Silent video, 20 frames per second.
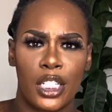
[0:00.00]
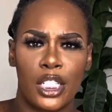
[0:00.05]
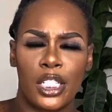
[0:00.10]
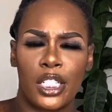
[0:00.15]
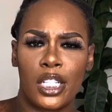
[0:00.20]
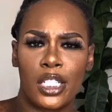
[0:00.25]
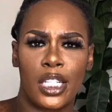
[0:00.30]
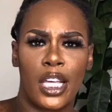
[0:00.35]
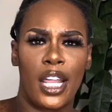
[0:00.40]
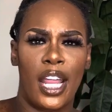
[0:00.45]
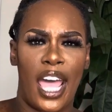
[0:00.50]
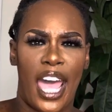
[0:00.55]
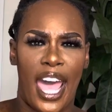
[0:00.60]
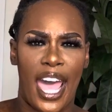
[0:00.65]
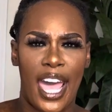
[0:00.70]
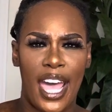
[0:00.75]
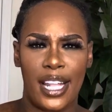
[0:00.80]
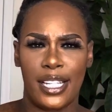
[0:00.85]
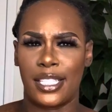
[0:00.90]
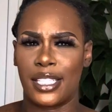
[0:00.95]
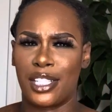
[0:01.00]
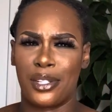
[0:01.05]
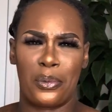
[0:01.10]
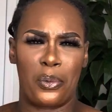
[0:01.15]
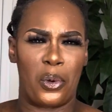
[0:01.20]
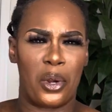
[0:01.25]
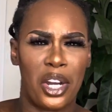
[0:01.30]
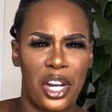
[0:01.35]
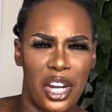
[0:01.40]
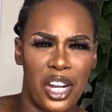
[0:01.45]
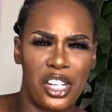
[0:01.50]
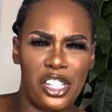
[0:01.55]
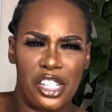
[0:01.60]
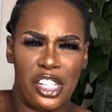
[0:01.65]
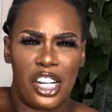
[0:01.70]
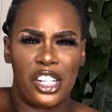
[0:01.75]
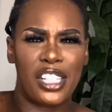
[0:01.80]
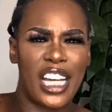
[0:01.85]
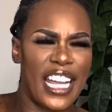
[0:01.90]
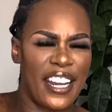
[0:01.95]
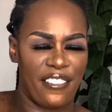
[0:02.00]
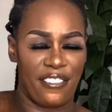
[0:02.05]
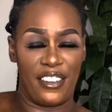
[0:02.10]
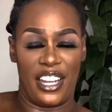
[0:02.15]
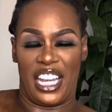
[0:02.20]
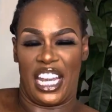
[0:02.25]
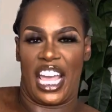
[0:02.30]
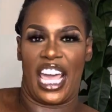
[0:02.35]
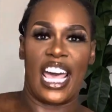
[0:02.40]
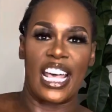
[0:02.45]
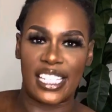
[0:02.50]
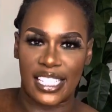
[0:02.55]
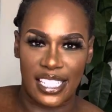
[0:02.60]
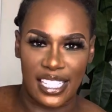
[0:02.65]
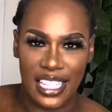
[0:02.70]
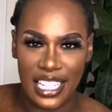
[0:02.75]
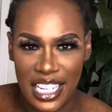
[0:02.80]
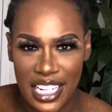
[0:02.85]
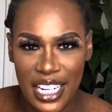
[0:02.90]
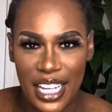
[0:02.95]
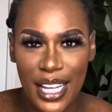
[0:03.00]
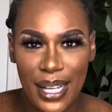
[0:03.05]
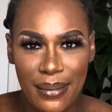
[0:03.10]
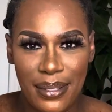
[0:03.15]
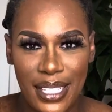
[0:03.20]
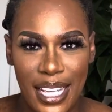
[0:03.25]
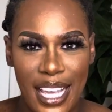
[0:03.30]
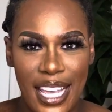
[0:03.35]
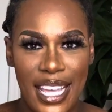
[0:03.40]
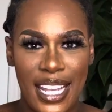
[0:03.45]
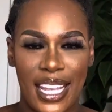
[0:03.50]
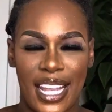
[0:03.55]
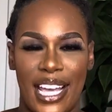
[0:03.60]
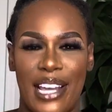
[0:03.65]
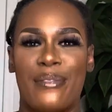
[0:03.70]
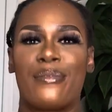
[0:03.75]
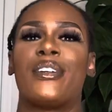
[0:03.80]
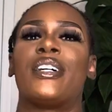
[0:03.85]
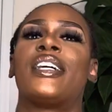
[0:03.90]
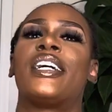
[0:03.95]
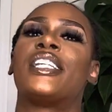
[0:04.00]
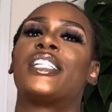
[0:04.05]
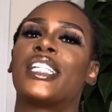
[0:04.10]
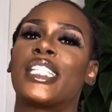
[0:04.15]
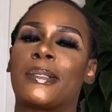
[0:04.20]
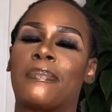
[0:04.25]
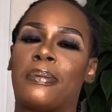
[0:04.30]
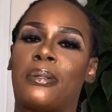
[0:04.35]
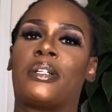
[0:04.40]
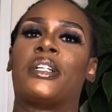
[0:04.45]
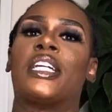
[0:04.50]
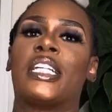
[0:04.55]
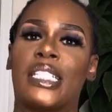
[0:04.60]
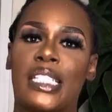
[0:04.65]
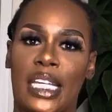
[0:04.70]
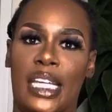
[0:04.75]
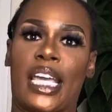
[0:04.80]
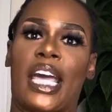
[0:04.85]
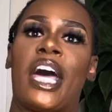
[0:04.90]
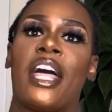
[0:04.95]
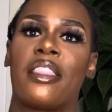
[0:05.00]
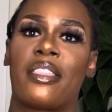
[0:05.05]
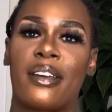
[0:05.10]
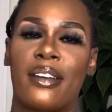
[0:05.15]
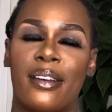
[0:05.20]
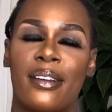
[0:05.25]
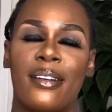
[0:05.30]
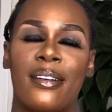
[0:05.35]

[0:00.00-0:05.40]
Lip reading: She knows how to add some words, you know, try to finesse it. You know what I'm saying? Like, really just put it together.